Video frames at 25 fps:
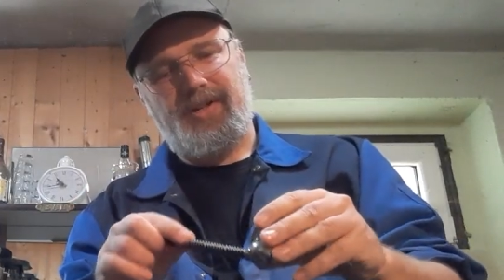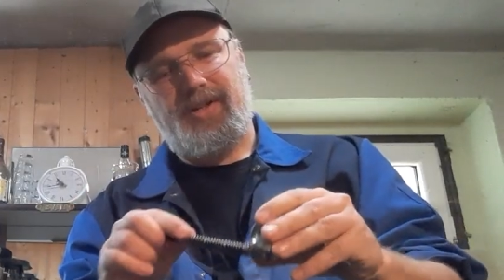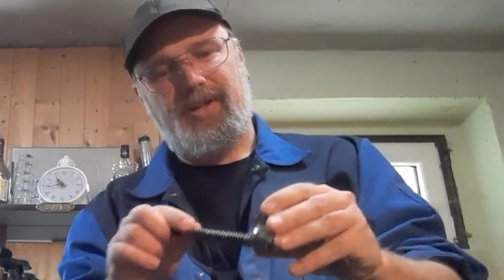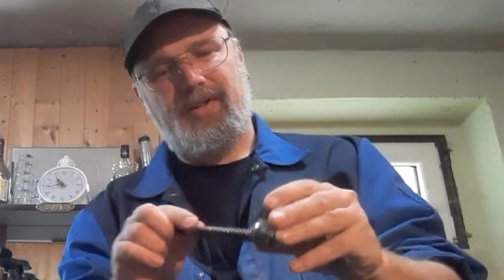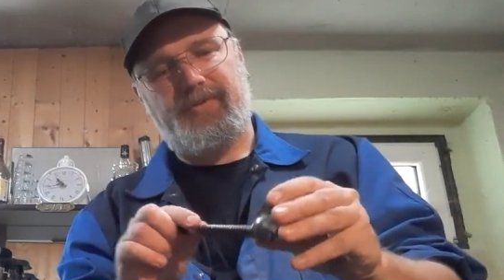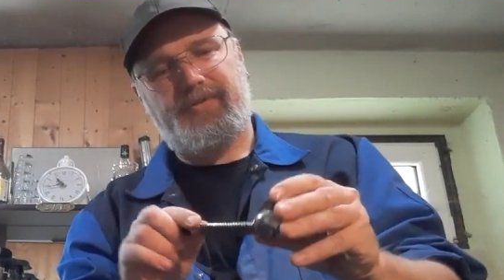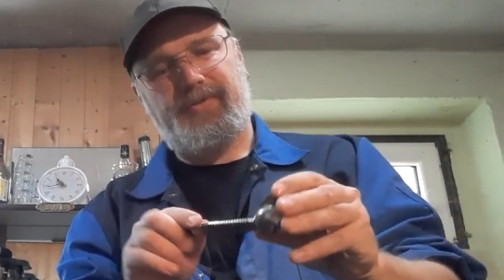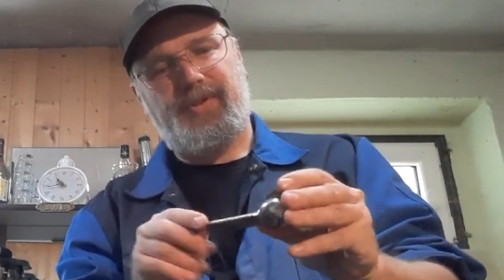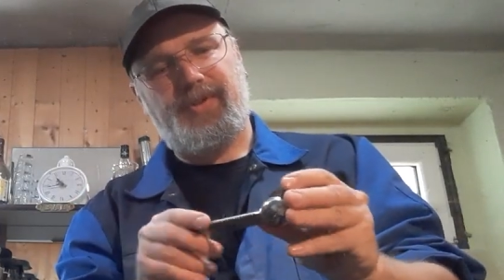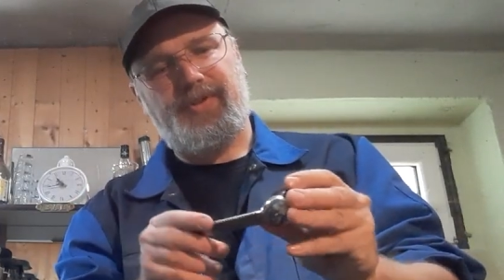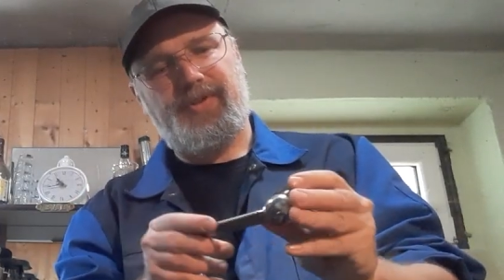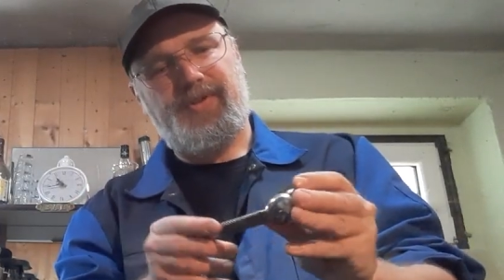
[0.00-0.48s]

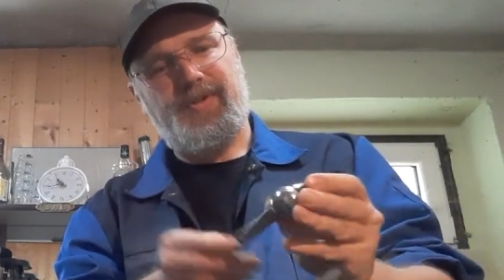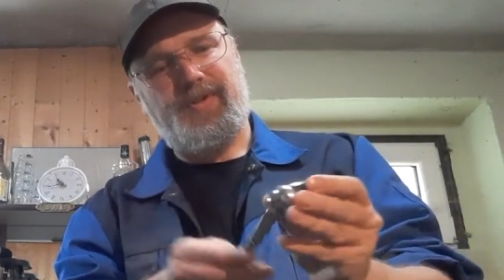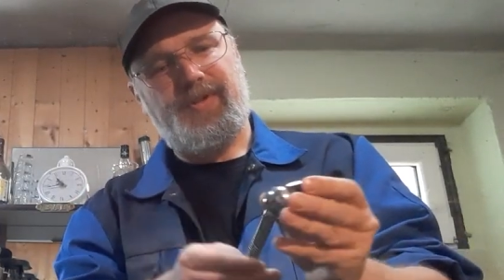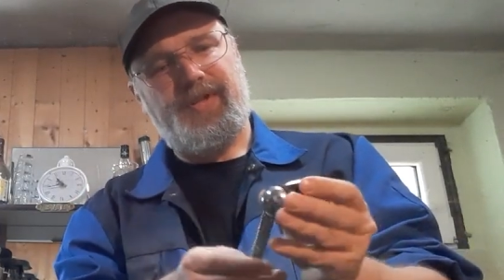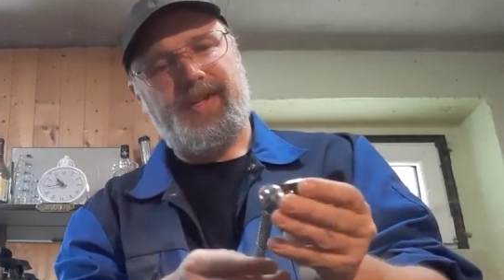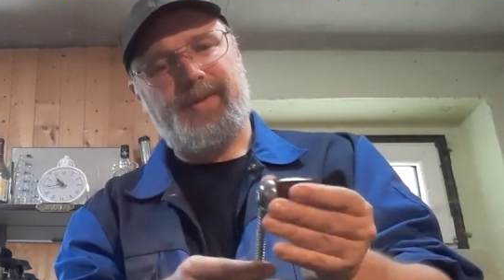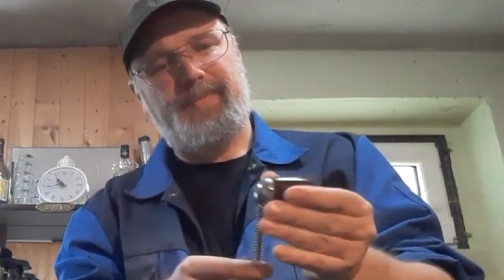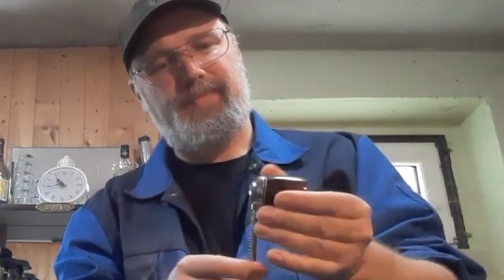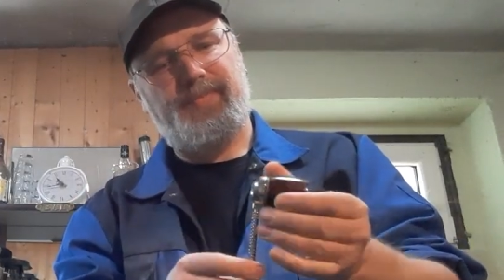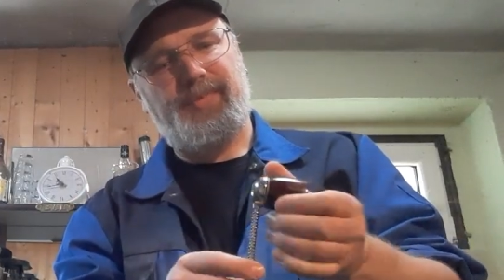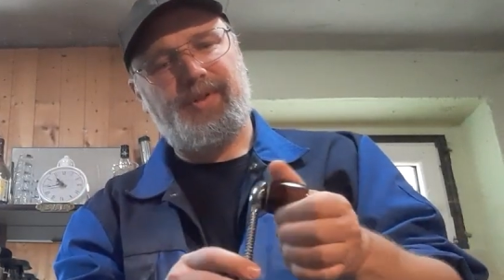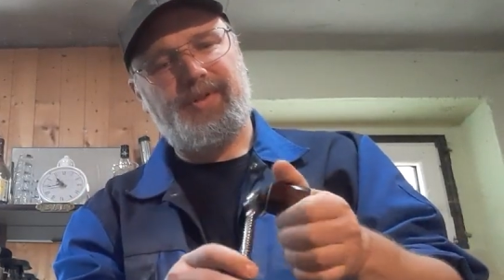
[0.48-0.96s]
Of course, you
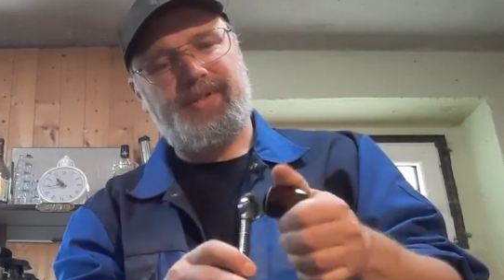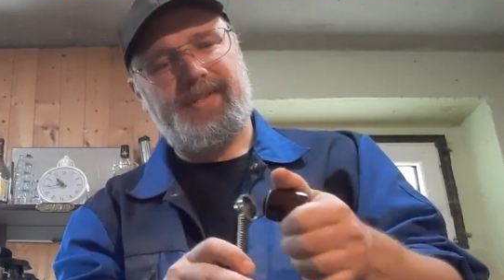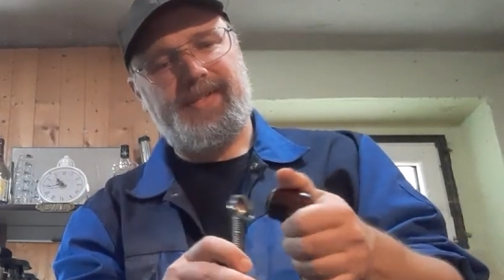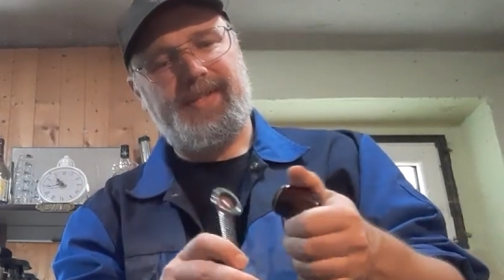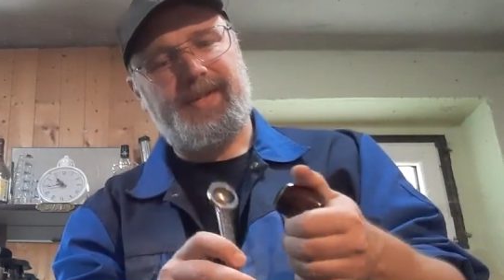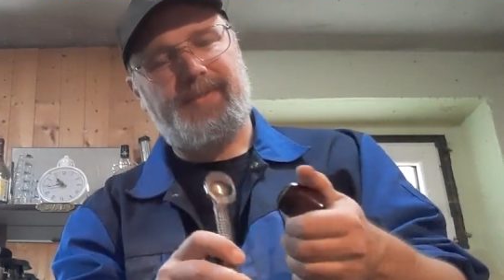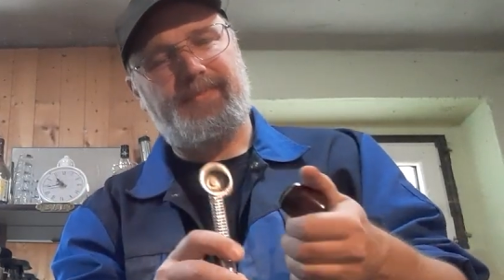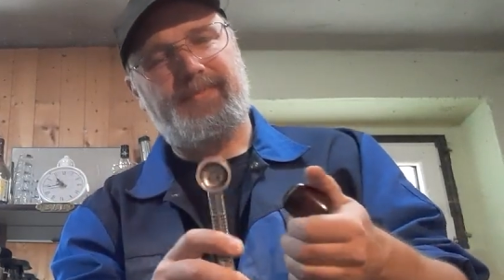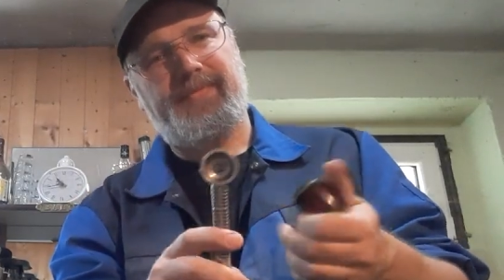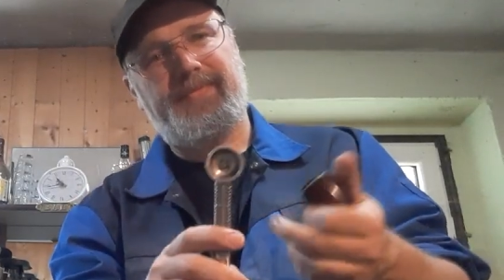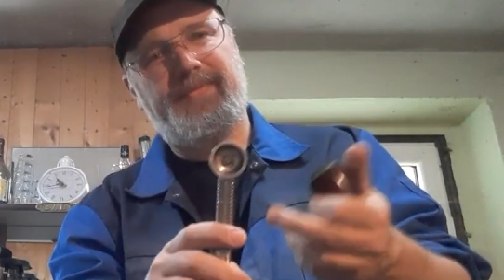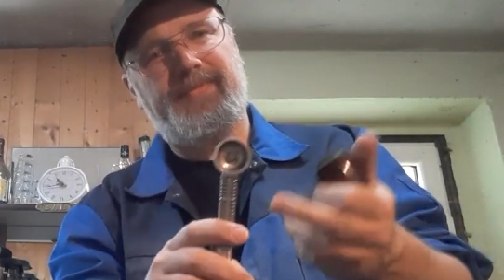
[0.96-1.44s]
can put
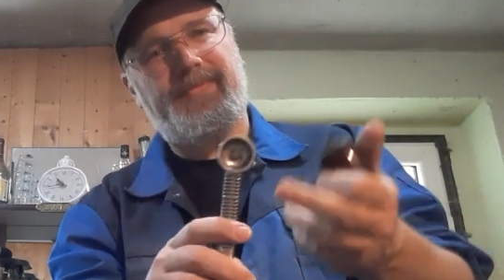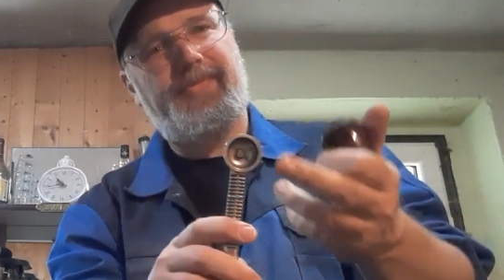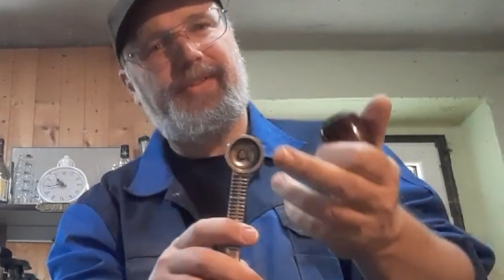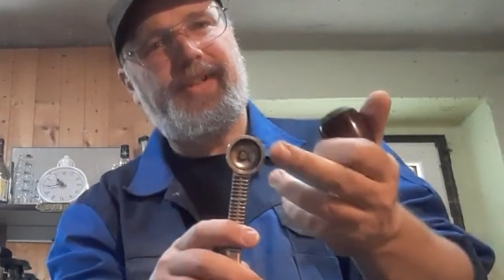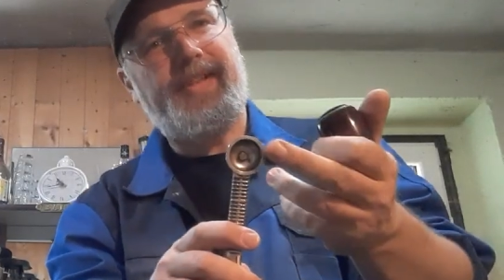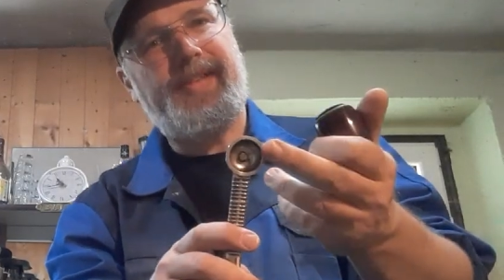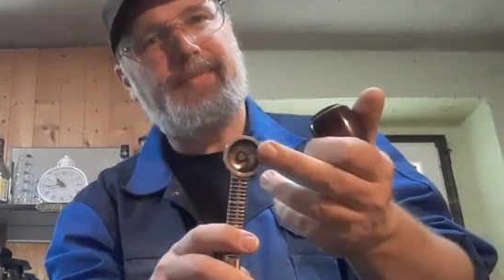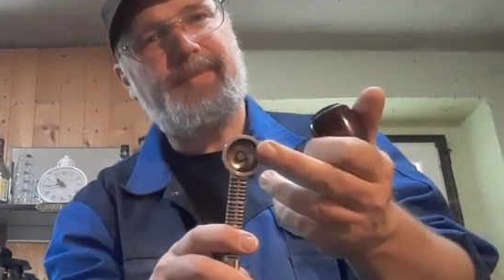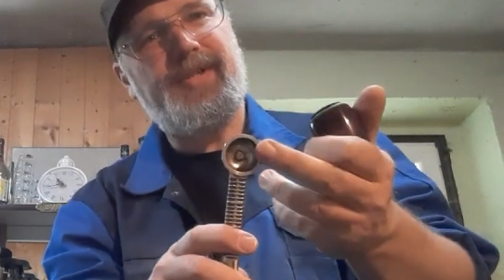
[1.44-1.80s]
some filter